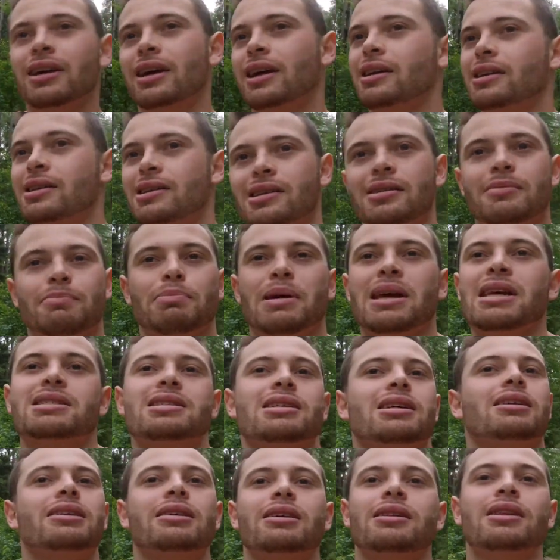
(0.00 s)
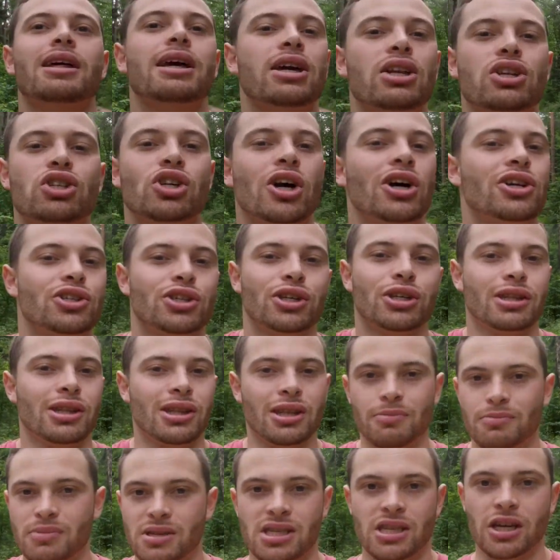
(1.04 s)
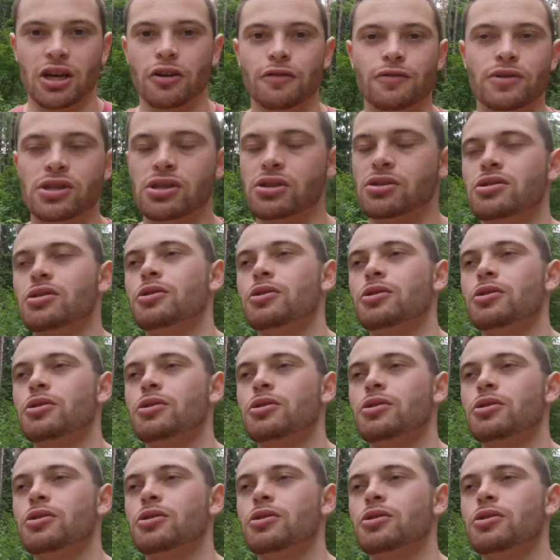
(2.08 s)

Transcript: and basically they judge it themselves.